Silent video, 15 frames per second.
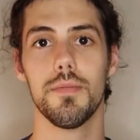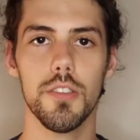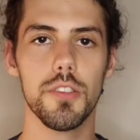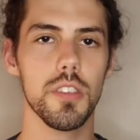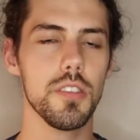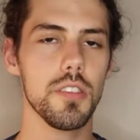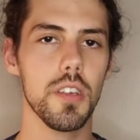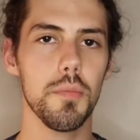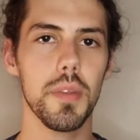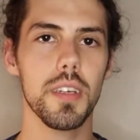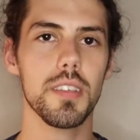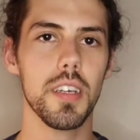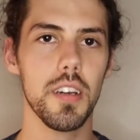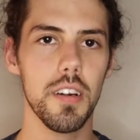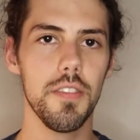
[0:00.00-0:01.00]
There's just something
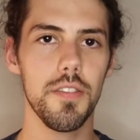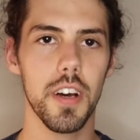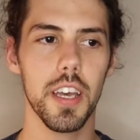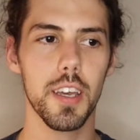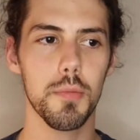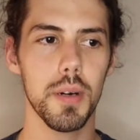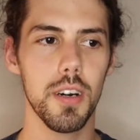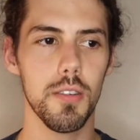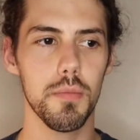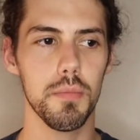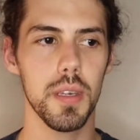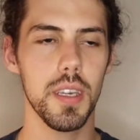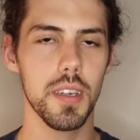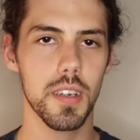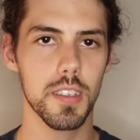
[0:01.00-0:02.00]
terrifying about
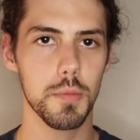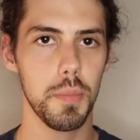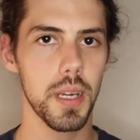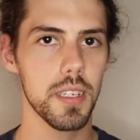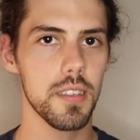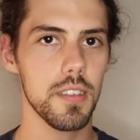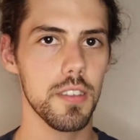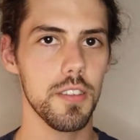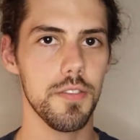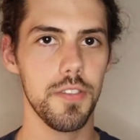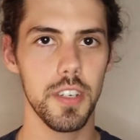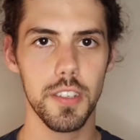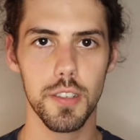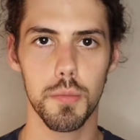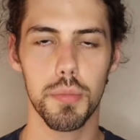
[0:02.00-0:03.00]
being expected to
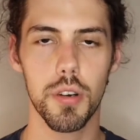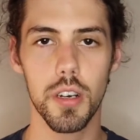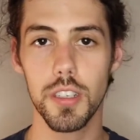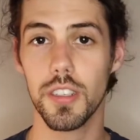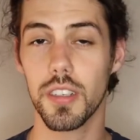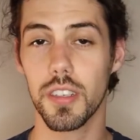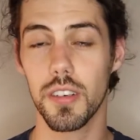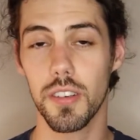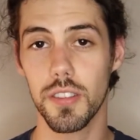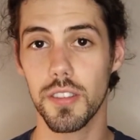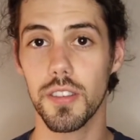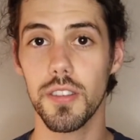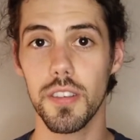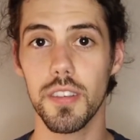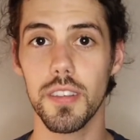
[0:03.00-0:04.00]
finish a project on a
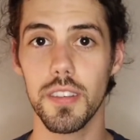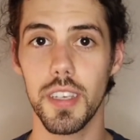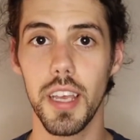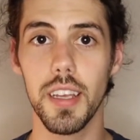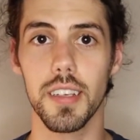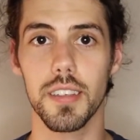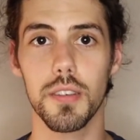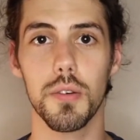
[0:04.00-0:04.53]
certain date,